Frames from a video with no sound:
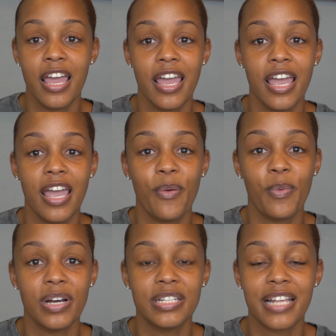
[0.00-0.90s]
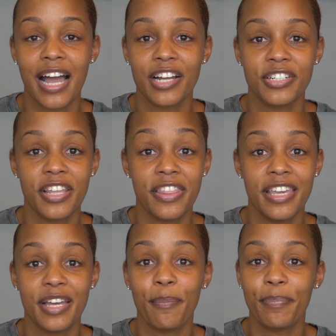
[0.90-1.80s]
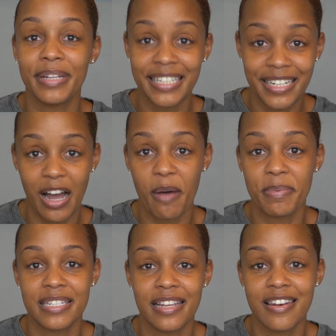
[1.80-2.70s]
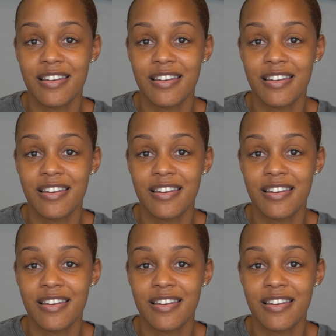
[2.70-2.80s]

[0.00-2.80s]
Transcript: It was actually the complete opposite,